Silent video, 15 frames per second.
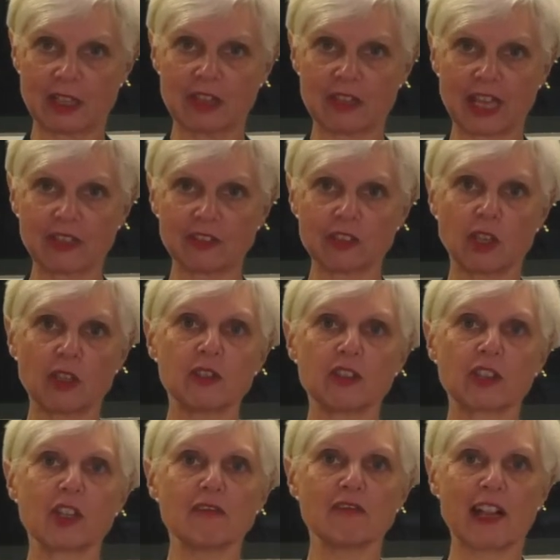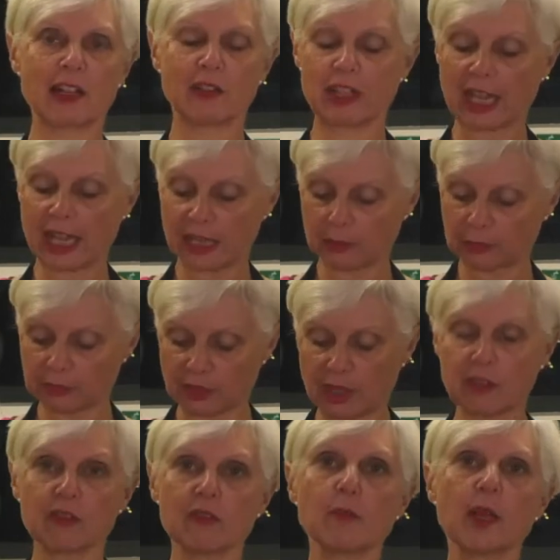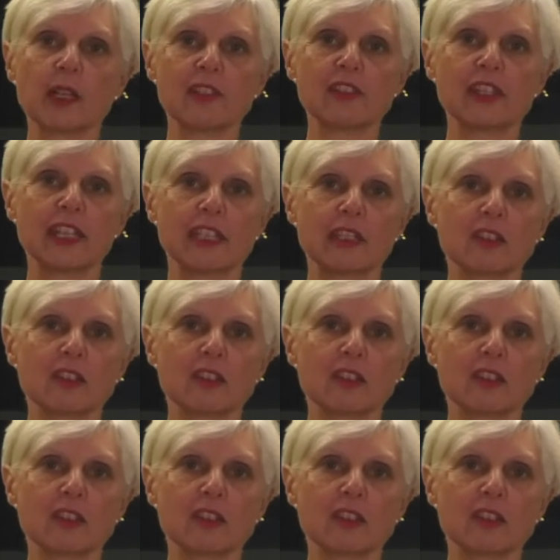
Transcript: that's going to go around the outside of my tin.